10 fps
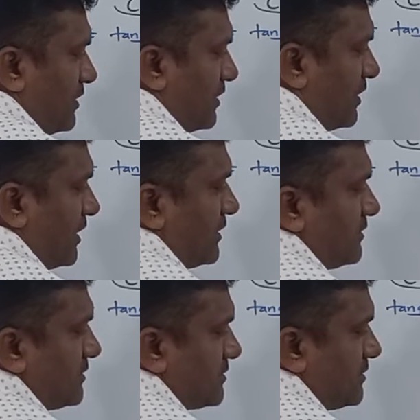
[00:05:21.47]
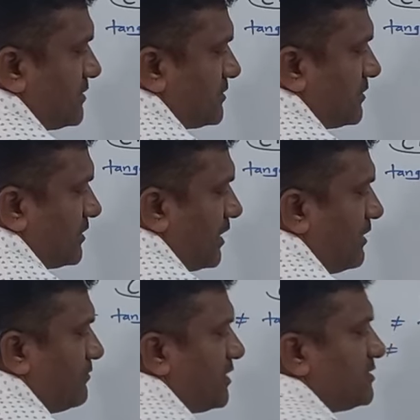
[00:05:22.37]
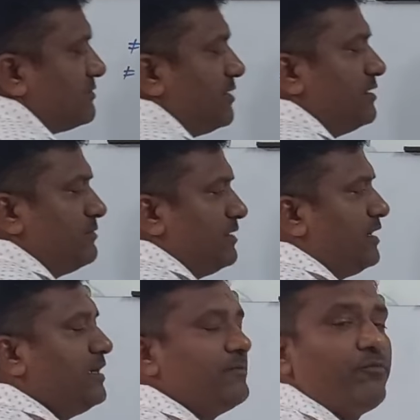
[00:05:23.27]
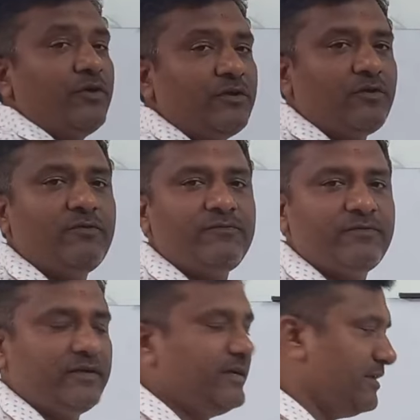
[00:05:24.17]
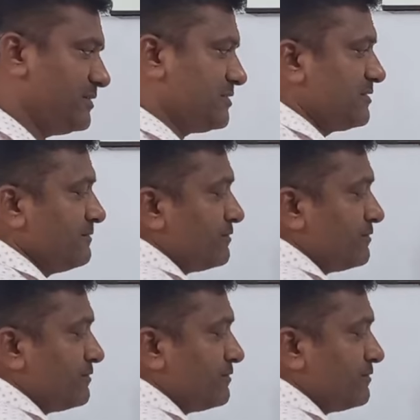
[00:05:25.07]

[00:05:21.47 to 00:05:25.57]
like this. This M is a mid end point of radius.